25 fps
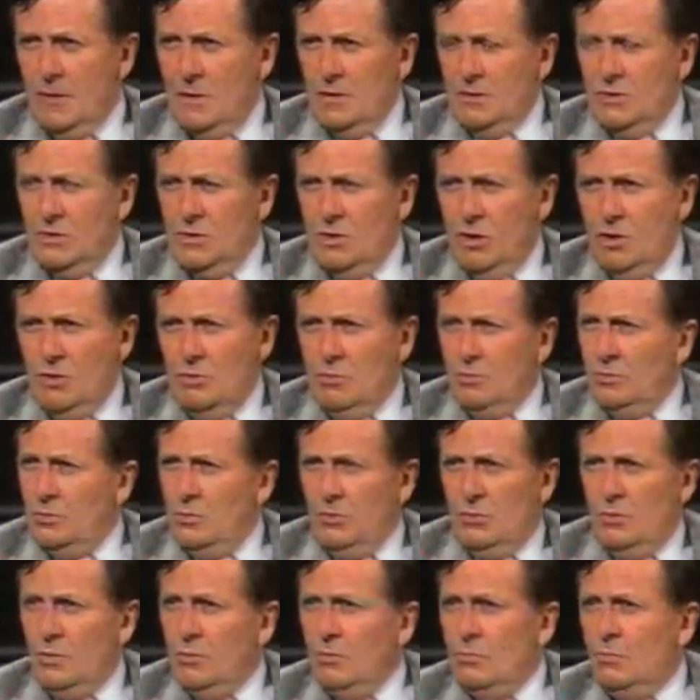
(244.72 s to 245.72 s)
as though,
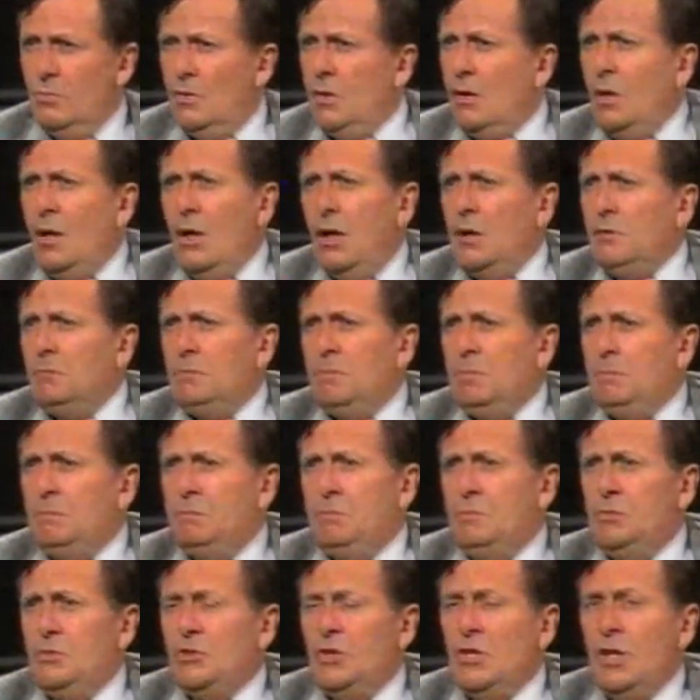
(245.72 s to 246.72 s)
you know, I'd
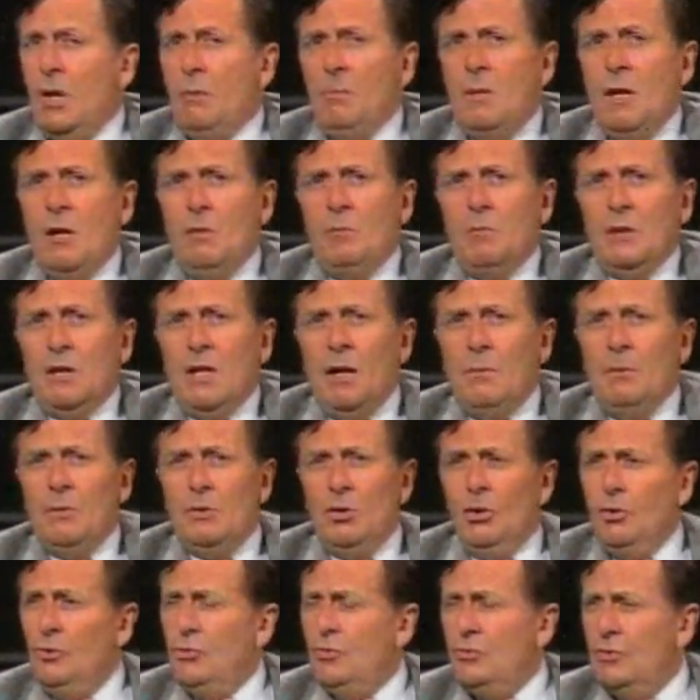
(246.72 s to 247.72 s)
somehow become
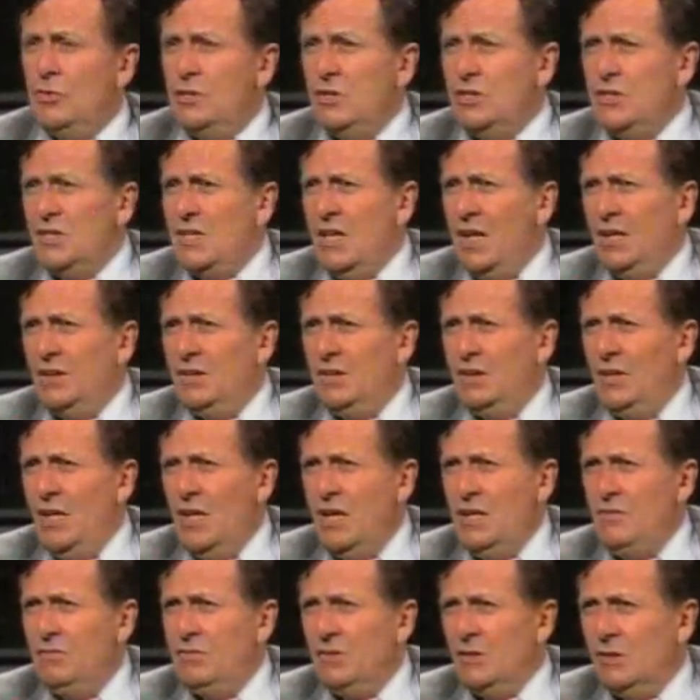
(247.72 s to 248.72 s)
an honorary
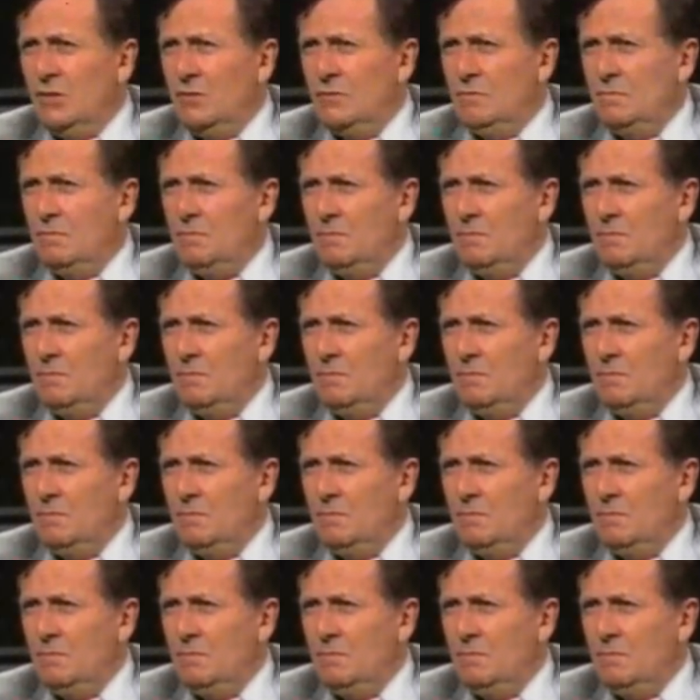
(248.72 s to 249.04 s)
Scandinavian.